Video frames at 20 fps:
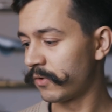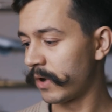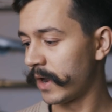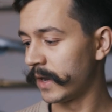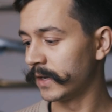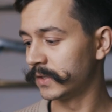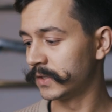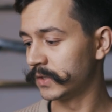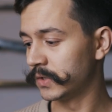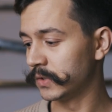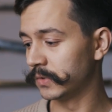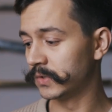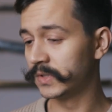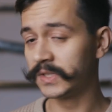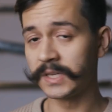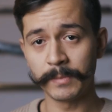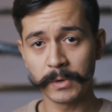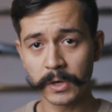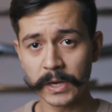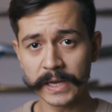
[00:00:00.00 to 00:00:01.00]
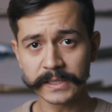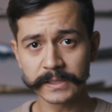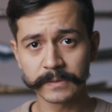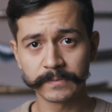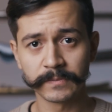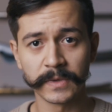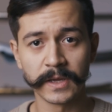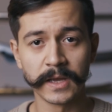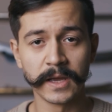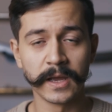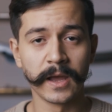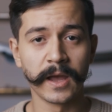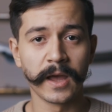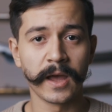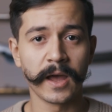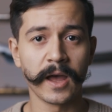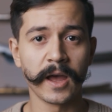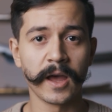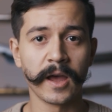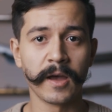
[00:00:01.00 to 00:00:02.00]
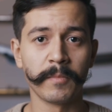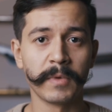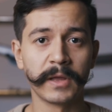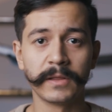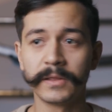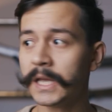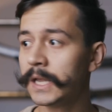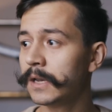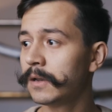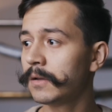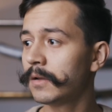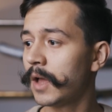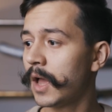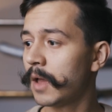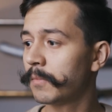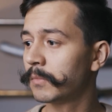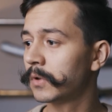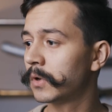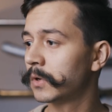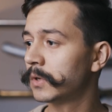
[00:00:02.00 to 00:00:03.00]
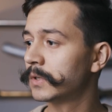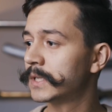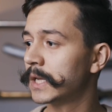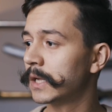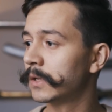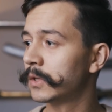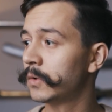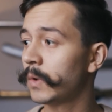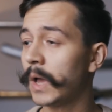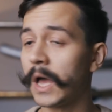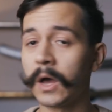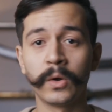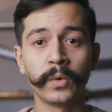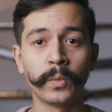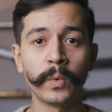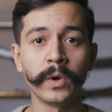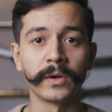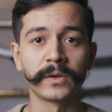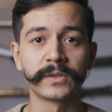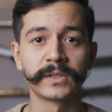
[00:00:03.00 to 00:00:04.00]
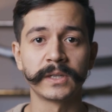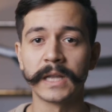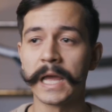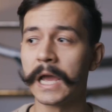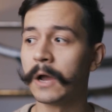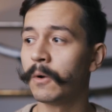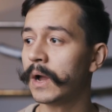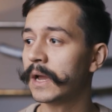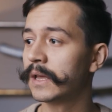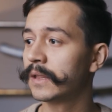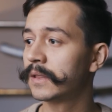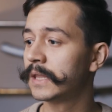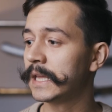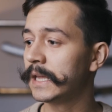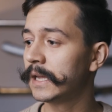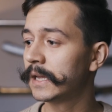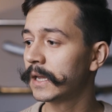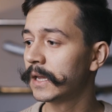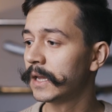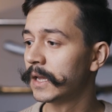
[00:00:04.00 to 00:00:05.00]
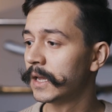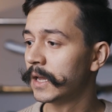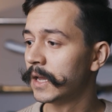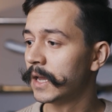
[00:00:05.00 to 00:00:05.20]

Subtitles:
trying to simulate, and then I'm going to tell you how it works and how I think